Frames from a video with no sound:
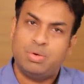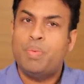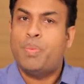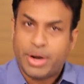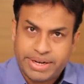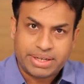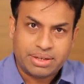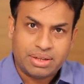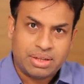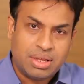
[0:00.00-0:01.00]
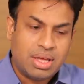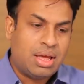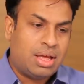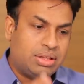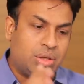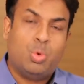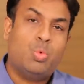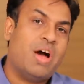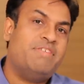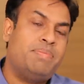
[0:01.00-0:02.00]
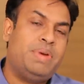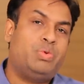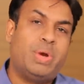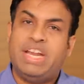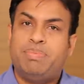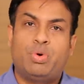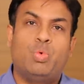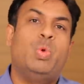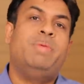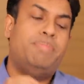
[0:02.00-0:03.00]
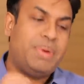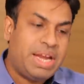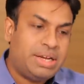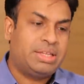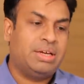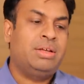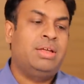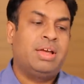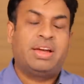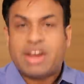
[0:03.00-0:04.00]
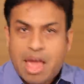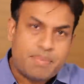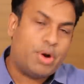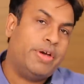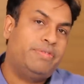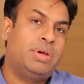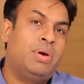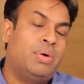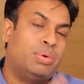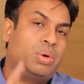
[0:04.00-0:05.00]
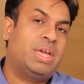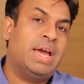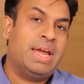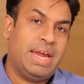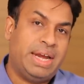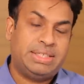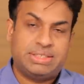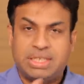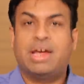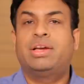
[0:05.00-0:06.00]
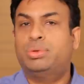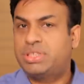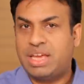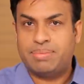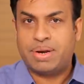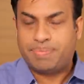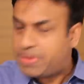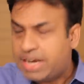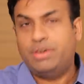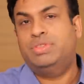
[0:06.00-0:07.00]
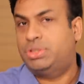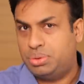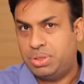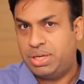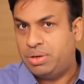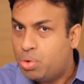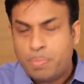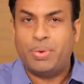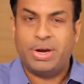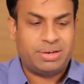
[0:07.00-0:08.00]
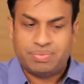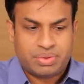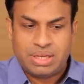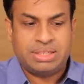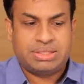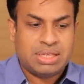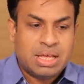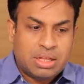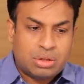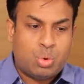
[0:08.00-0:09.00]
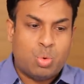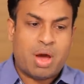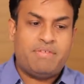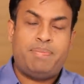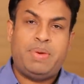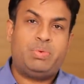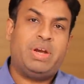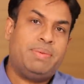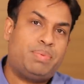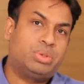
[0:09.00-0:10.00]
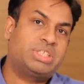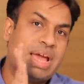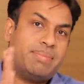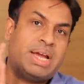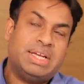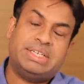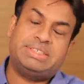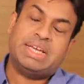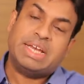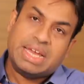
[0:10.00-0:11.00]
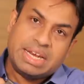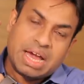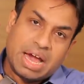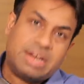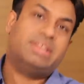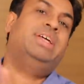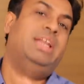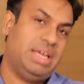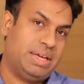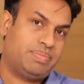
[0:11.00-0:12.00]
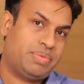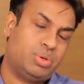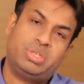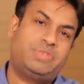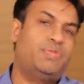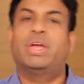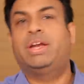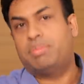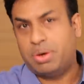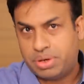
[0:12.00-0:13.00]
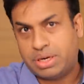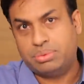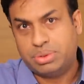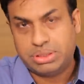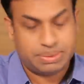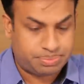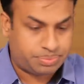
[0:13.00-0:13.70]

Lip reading: No point. The Huawei P20 Pro will beat the crap out of the Nokia 8 Sirocco's camera. End of the story. No point. It's the Huawei P20 Pro's camera is in another league. So just forget about it, I would say.